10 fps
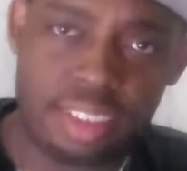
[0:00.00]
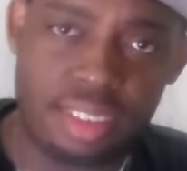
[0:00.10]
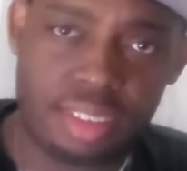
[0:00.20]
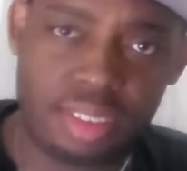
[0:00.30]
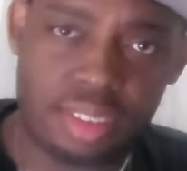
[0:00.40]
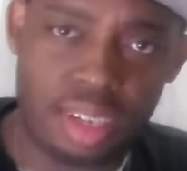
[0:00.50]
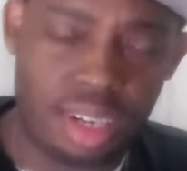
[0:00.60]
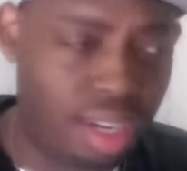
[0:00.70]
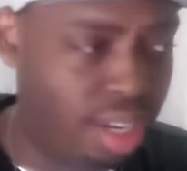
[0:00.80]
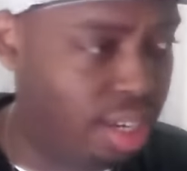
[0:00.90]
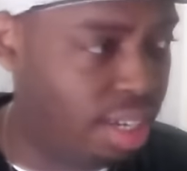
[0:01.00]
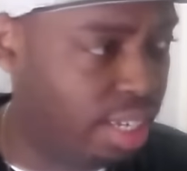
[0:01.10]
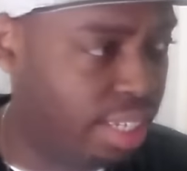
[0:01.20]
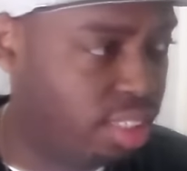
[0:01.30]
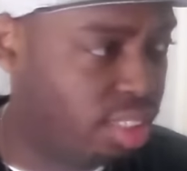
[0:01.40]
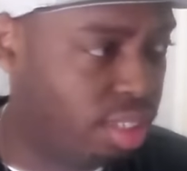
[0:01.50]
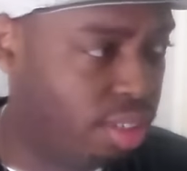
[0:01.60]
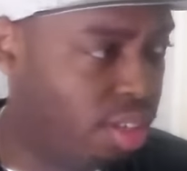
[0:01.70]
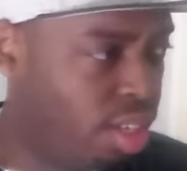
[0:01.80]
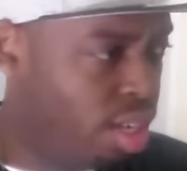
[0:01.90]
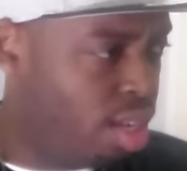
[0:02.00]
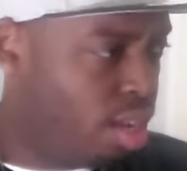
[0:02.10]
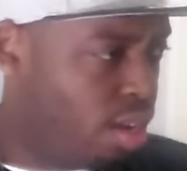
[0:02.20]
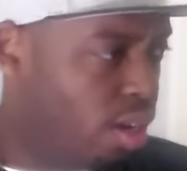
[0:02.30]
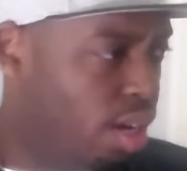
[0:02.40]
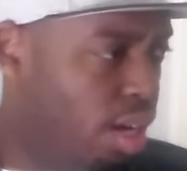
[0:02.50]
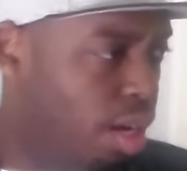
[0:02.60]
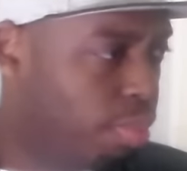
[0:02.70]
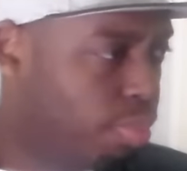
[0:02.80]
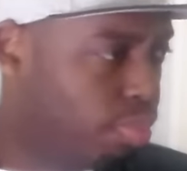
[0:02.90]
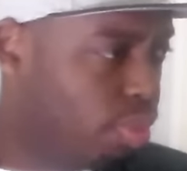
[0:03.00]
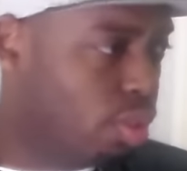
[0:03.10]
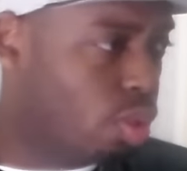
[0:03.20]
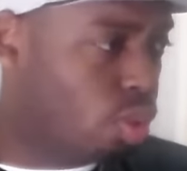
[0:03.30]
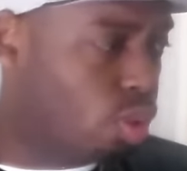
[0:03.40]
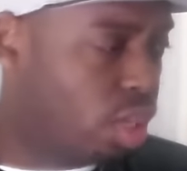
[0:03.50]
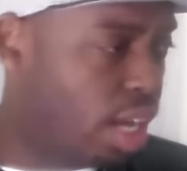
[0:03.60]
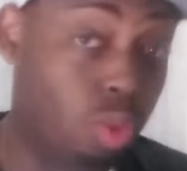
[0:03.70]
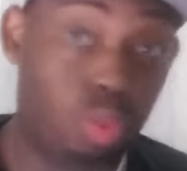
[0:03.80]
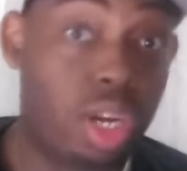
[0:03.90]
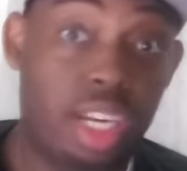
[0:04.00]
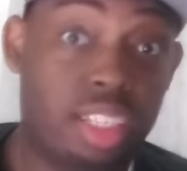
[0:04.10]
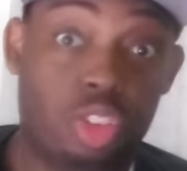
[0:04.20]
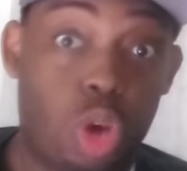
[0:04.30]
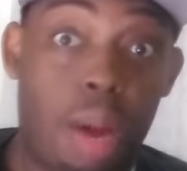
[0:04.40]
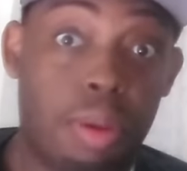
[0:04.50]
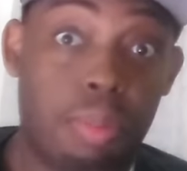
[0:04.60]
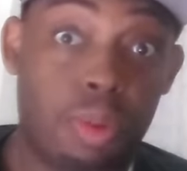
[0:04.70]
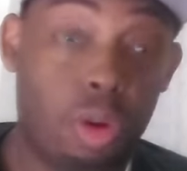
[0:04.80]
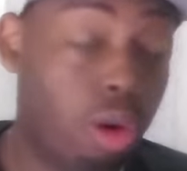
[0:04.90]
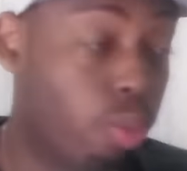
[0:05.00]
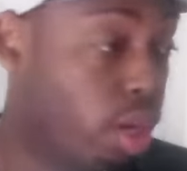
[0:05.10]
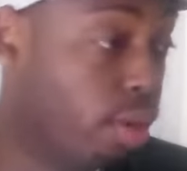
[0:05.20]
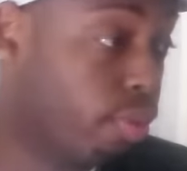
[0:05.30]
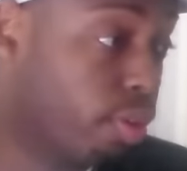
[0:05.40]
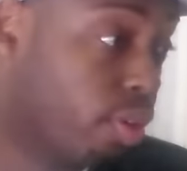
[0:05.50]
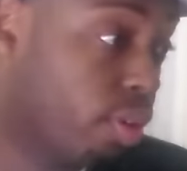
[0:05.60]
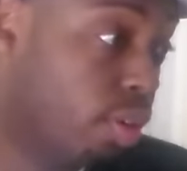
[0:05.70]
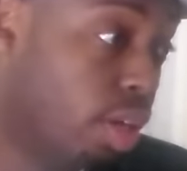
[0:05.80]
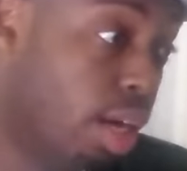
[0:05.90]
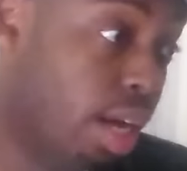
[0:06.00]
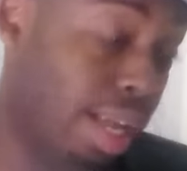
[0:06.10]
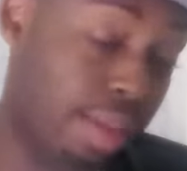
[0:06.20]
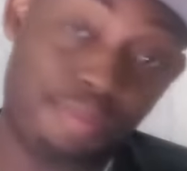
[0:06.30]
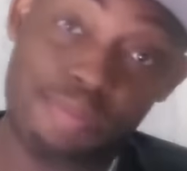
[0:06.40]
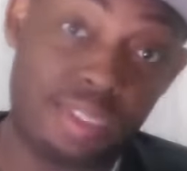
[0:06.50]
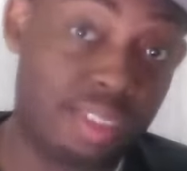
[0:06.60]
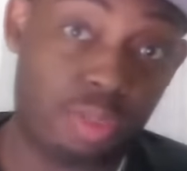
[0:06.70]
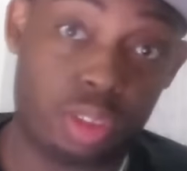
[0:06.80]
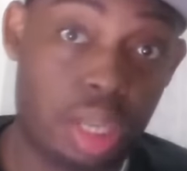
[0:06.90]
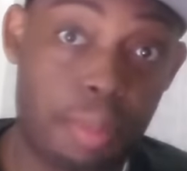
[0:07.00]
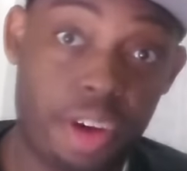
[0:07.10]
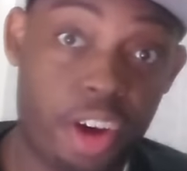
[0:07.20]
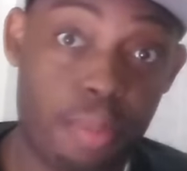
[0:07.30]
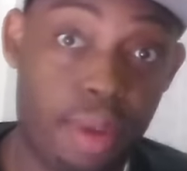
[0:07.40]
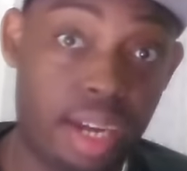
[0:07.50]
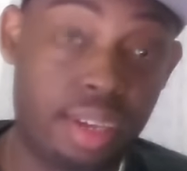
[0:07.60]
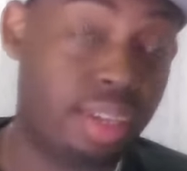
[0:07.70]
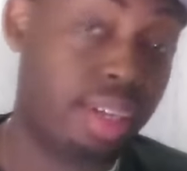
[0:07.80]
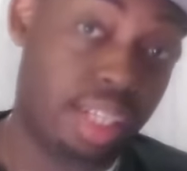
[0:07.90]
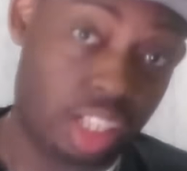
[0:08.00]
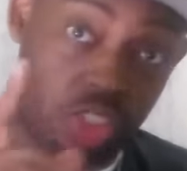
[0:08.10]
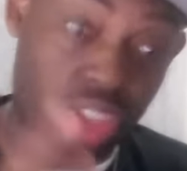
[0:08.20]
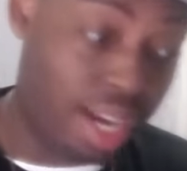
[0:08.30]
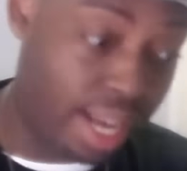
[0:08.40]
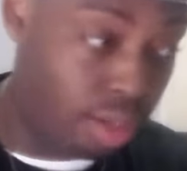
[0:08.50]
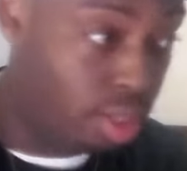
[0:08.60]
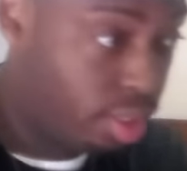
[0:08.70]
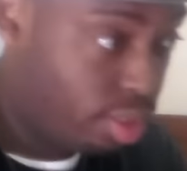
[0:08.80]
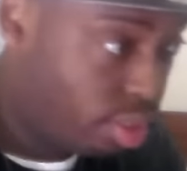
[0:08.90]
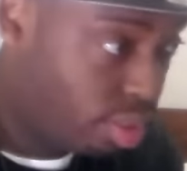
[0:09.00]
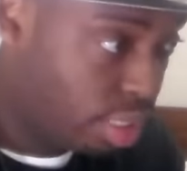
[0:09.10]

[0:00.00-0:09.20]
Fences. Uh, this is a um, little, I don't know what it is, drama or whatever. Uh, this is first time I'm hearing about it. Let's check it out.